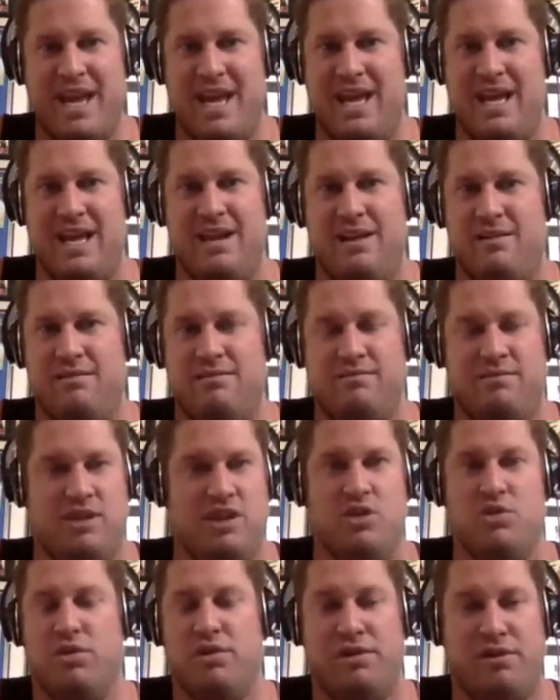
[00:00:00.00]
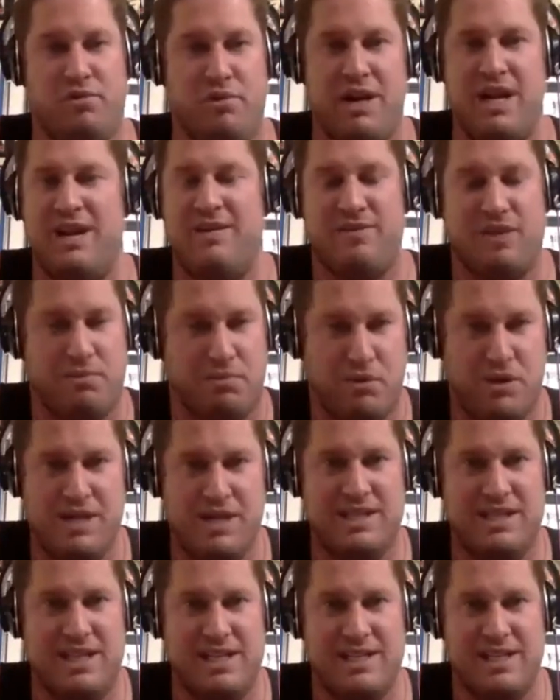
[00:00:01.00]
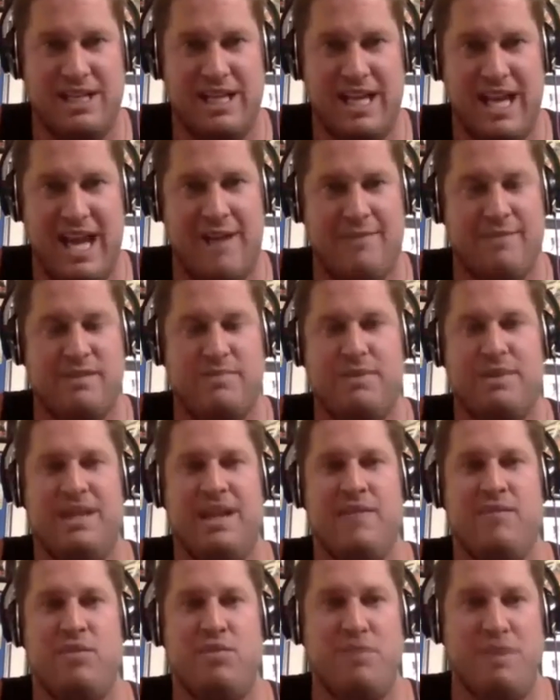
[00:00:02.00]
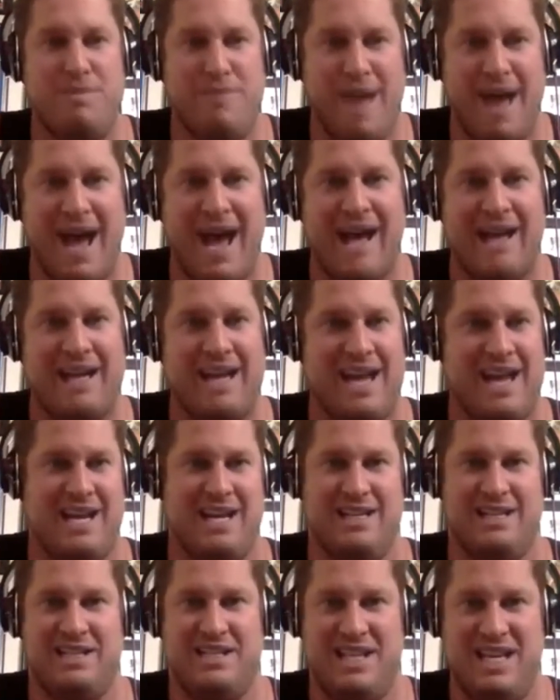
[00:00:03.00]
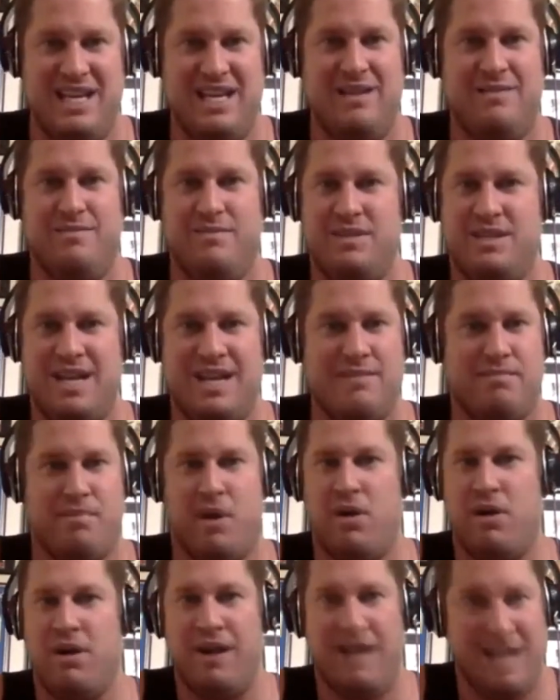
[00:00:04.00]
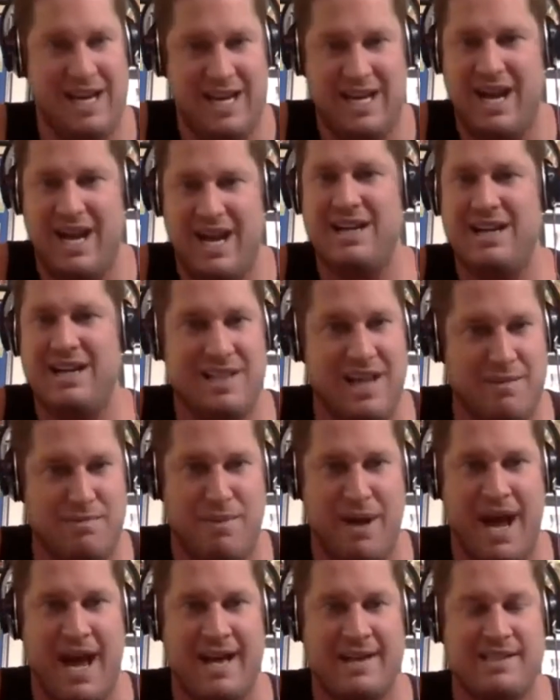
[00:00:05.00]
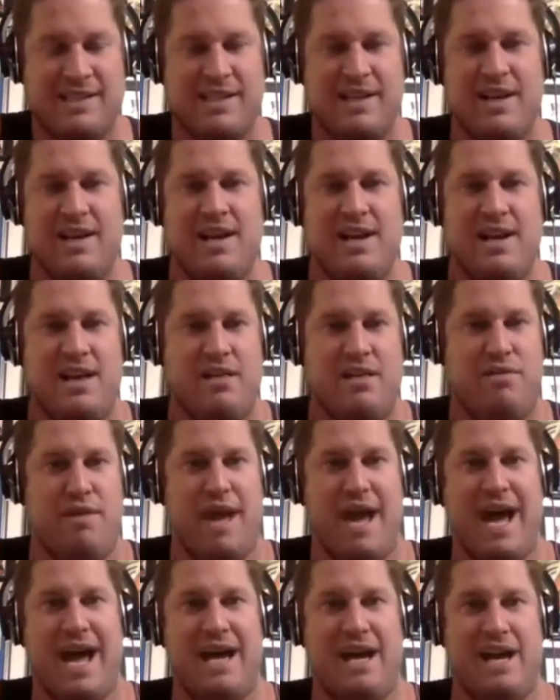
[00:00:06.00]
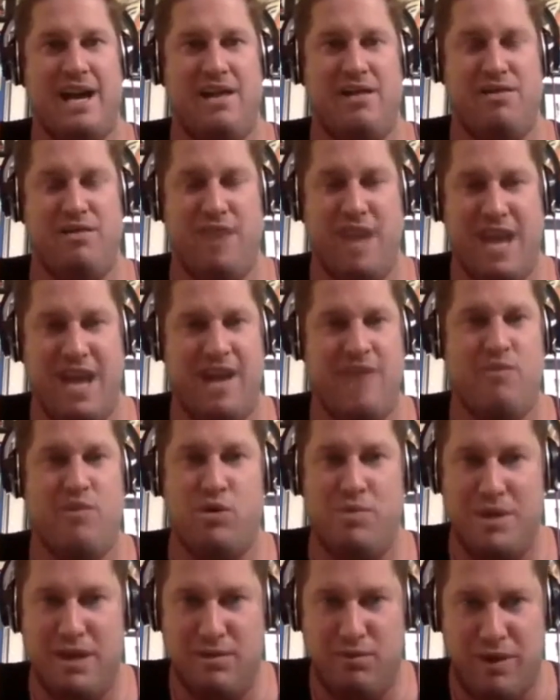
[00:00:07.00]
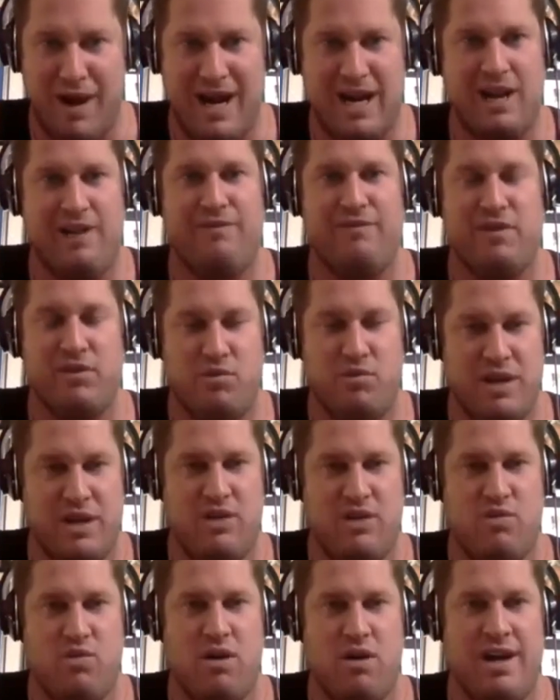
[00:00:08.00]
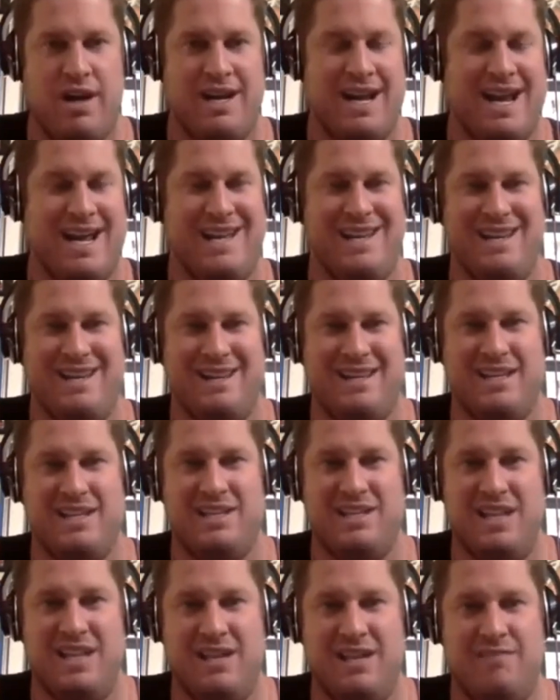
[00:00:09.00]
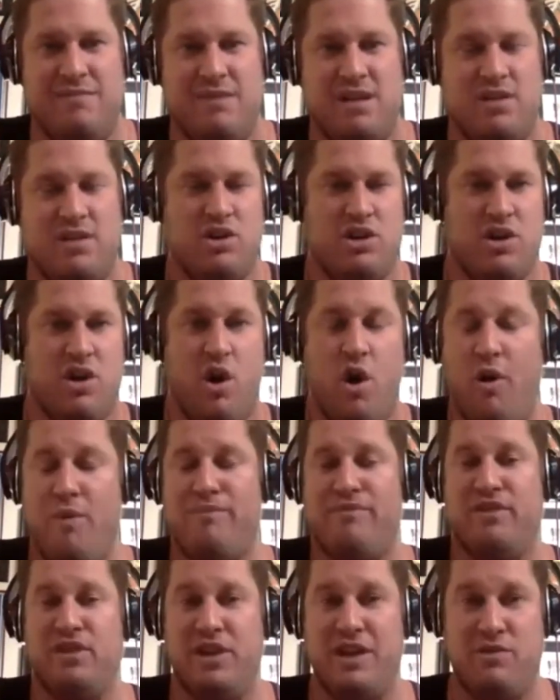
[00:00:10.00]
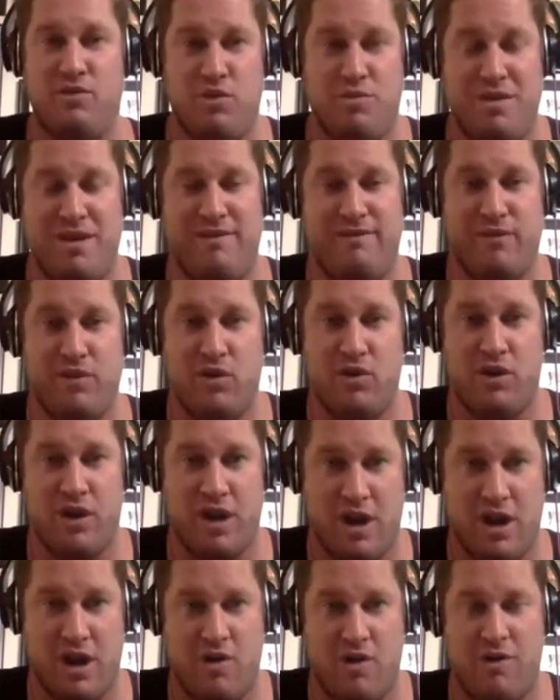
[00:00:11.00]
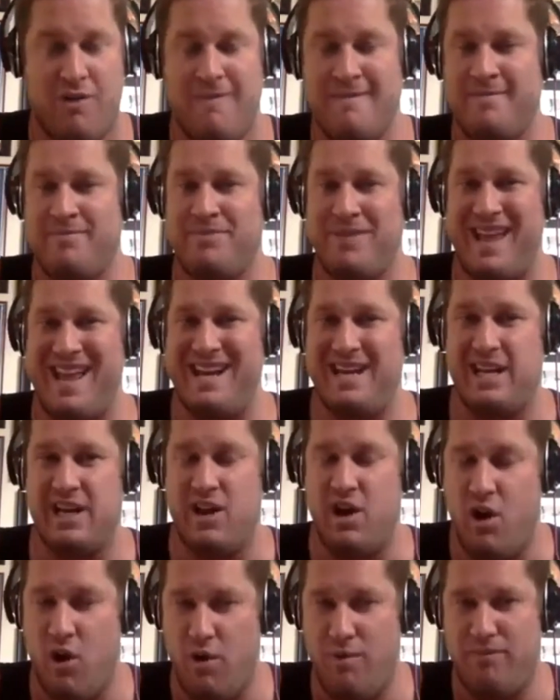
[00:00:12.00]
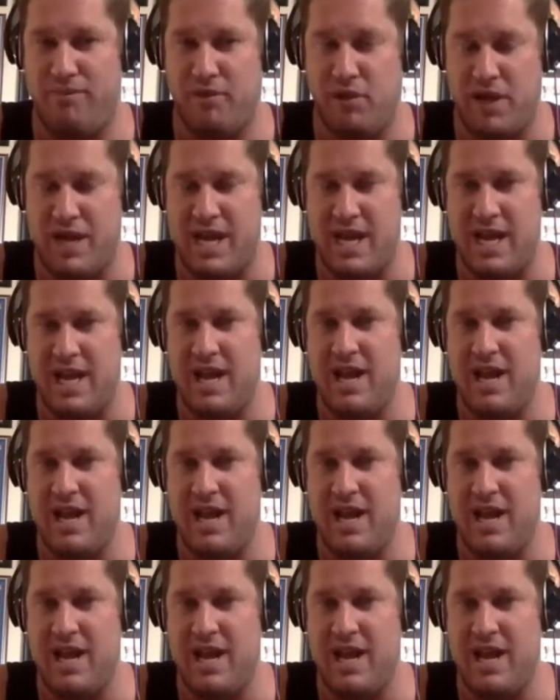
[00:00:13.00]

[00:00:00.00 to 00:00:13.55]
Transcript: in two or three of the preseason games, but they will be back. And it seems, uh, barring any kind of setbacks, that they will be ready for week one. And this team hopefully will be full go and can hopefully